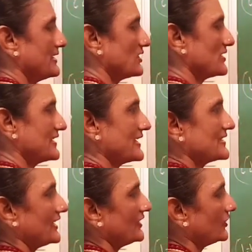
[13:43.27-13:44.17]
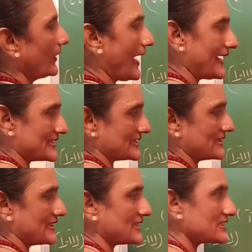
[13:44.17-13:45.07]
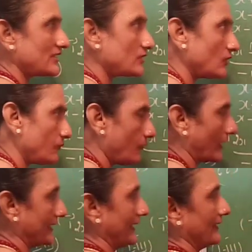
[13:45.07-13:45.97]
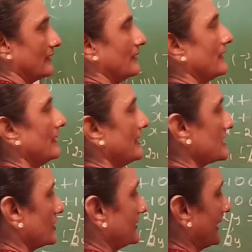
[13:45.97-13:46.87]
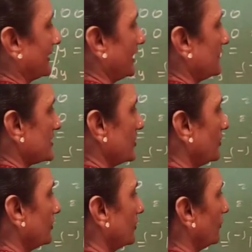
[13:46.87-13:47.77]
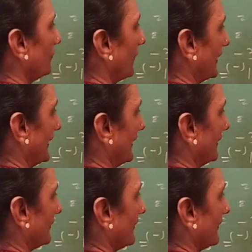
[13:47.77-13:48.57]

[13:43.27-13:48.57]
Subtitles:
So 6 into x, 6 into 40. So that gives you 240